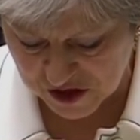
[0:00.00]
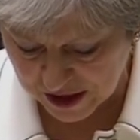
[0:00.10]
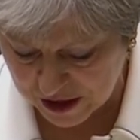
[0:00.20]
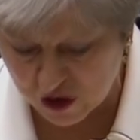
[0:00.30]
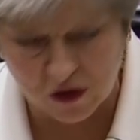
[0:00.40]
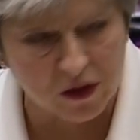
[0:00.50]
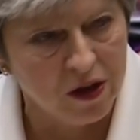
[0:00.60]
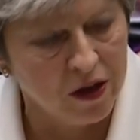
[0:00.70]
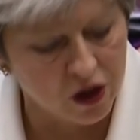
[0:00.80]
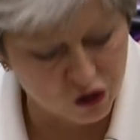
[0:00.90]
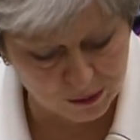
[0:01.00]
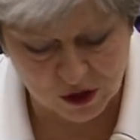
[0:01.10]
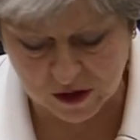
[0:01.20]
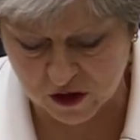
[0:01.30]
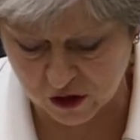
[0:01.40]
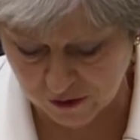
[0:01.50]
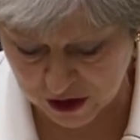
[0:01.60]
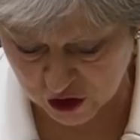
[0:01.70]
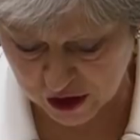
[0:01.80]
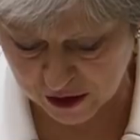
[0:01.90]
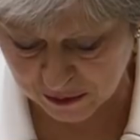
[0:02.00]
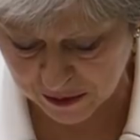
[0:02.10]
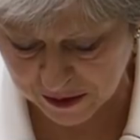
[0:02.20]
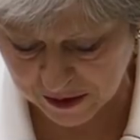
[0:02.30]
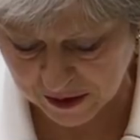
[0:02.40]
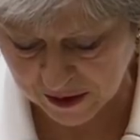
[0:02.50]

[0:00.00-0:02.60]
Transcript: investigation attributed to the regime.